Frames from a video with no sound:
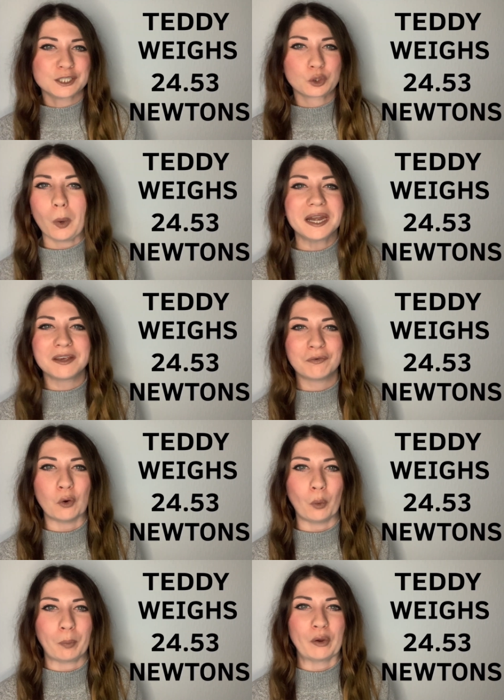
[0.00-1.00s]

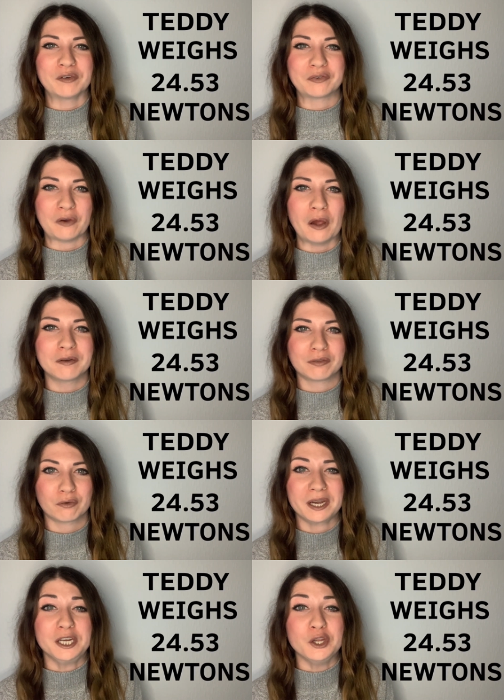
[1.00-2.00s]

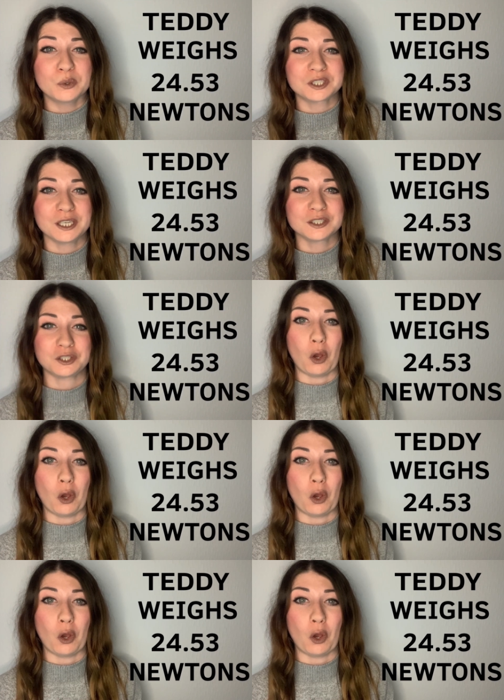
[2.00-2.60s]
24.53 newtons